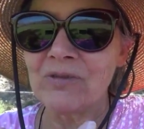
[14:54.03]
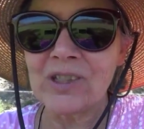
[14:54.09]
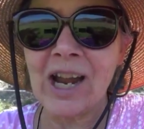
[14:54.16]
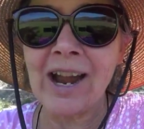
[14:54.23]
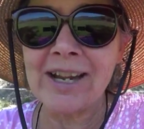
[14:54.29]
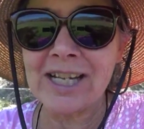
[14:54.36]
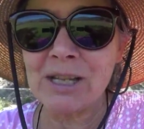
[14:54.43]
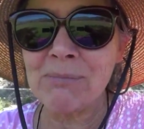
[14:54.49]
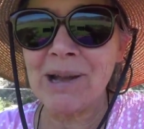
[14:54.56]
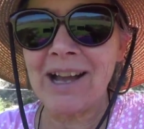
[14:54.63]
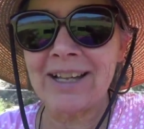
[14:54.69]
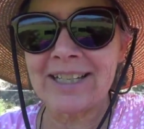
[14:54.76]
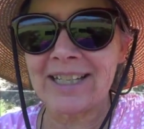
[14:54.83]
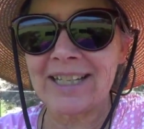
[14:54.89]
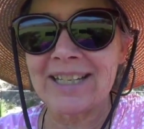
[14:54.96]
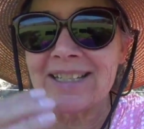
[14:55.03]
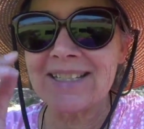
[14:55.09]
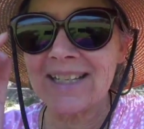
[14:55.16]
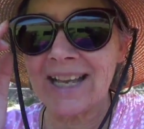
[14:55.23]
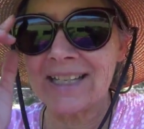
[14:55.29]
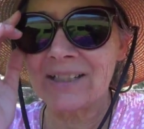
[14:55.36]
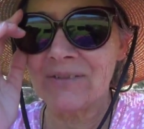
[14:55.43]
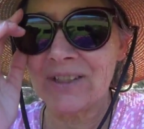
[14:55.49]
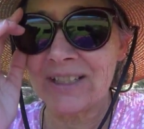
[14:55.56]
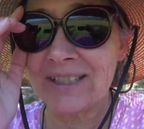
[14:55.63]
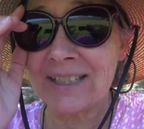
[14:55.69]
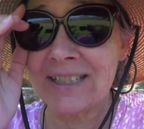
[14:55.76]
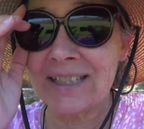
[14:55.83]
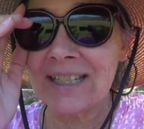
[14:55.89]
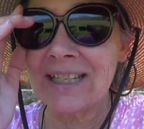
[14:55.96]
tiny body inside of
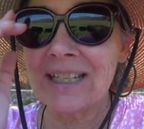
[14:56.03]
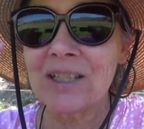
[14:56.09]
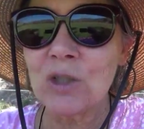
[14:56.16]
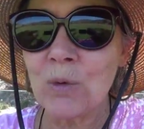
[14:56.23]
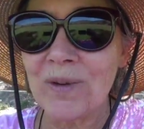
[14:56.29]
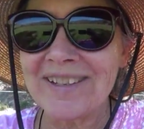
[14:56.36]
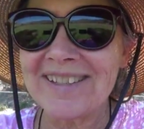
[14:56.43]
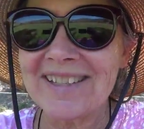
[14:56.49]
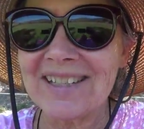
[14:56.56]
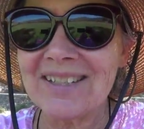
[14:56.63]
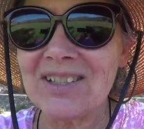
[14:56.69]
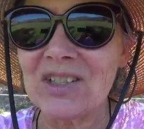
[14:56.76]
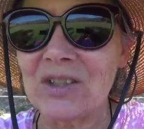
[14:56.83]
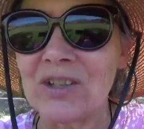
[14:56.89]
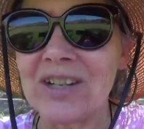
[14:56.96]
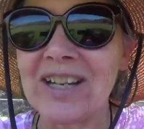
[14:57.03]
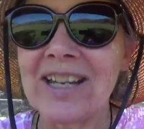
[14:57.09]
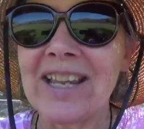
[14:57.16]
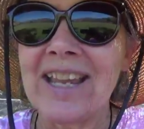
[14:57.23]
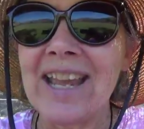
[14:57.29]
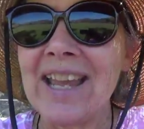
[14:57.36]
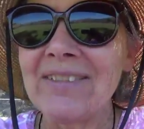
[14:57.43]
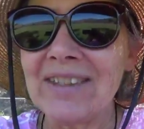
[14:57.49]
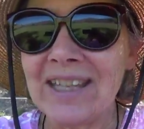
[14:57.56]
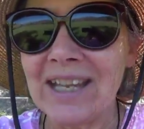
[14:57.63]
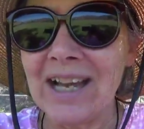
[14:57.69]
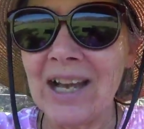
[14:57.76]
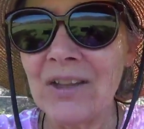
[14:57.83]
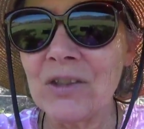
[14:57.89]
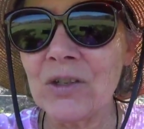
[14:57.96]
its twin sister, and the
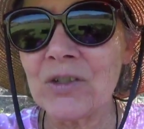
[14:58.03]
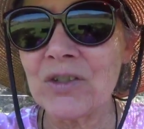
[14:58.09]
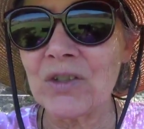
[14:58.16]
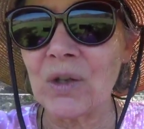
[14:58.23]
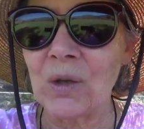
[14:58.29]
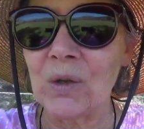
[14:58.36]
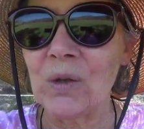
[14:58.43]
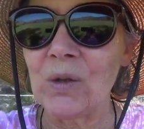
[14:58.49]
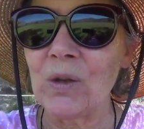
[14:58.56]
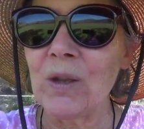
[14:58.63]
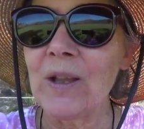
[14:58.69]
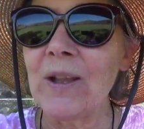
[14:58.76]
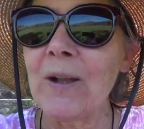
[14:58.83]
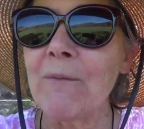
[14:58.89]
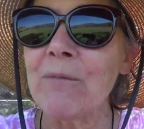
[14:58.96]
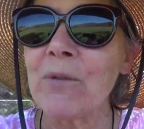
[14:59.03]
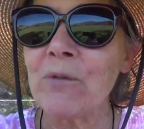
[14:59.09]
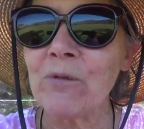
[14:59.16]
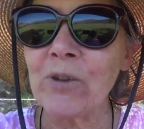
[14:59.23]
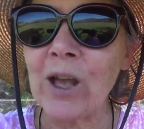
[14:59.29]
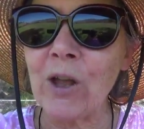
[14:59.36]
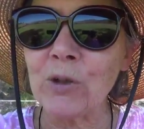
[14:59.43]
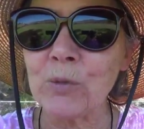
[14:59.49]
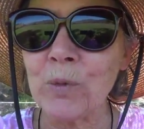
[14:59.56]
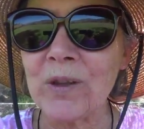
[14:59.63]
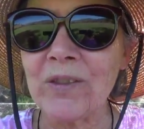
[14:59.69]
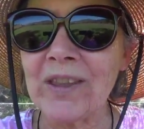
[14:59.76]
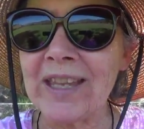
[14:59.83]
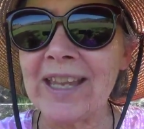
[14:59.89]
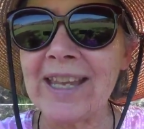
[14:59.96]
other soul felt
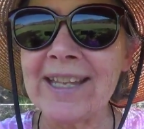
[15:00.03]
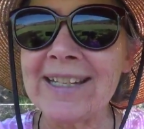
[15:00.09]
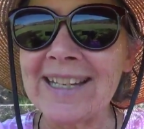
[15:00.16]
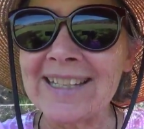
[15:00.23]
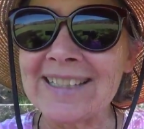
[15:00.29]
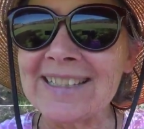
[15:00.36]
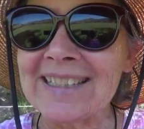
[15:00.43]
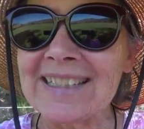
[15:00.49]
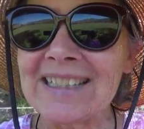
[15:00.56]
within it